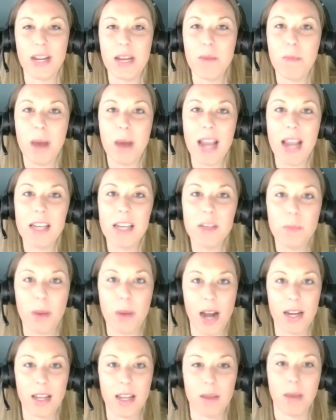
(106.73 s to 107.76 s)

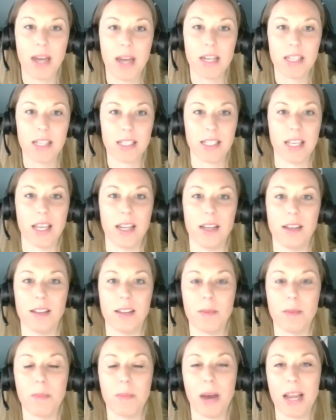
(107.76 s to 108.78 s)
mind-body medicine,
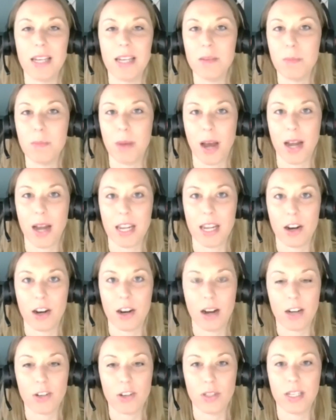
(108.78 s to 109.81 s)
the mind and body are
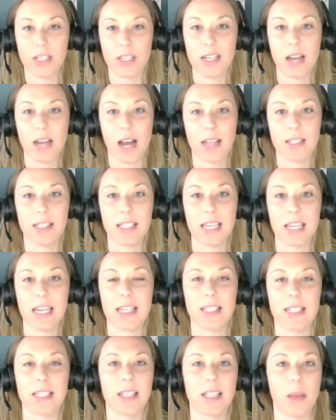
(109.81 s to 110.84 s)
actually not seen
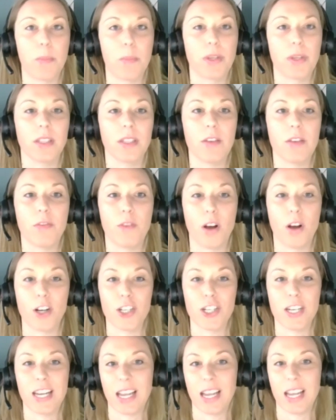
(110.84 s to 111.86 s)
as separately
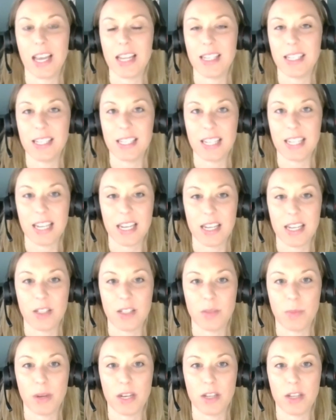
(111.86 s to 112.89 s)
functioning
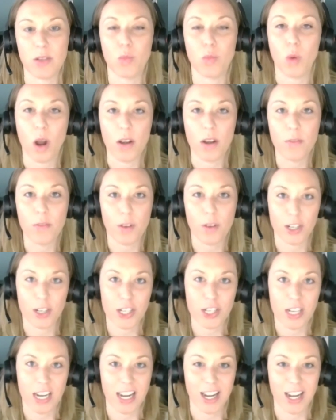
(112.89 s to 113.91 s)
entities, but as one
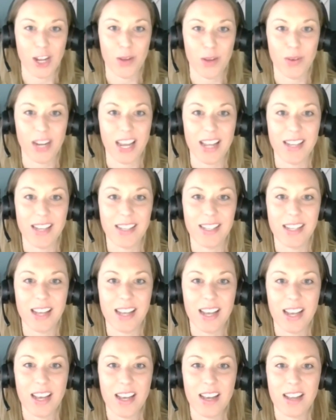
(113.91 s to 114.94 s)
functioning unit.
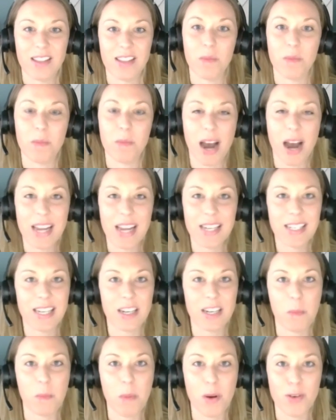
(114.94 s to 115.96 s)
The mind and
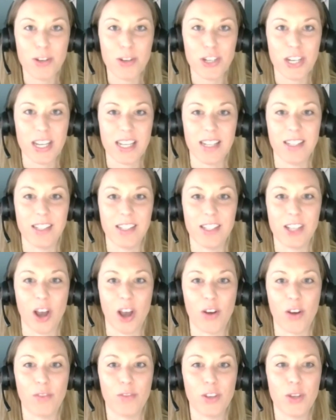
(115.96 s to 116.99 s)
emotions
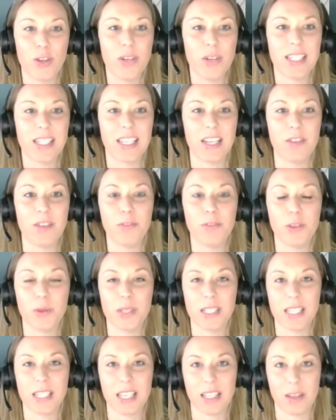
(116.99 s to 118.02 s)
are viewed as
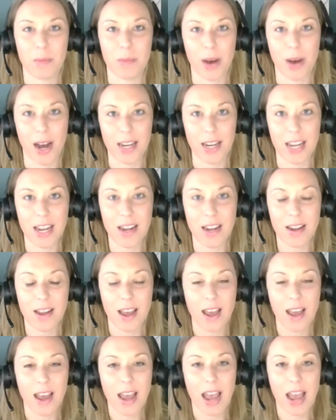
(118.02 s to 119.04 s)
influencing the body,
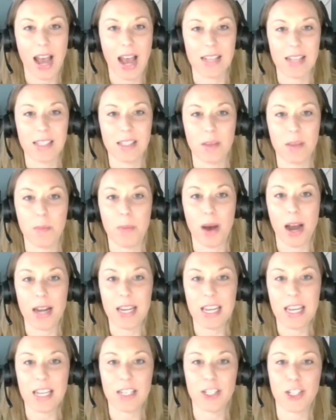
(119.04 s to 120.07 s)
as the
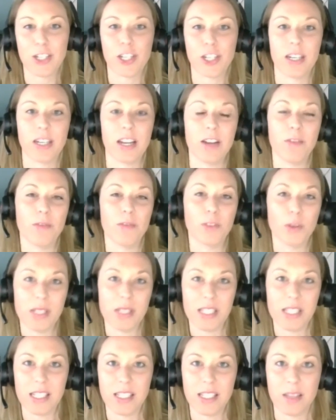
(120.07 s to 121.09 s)
body in turn
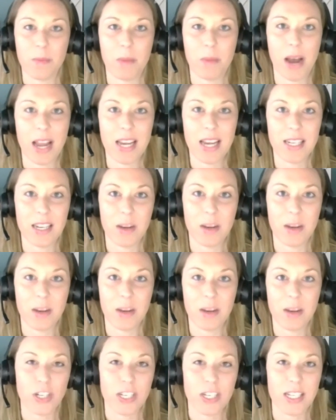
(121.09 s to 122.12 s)
influences the mind and
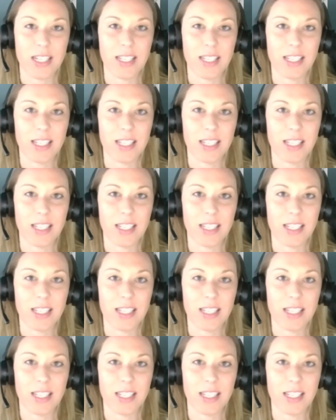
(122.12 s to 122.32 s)
emotions. And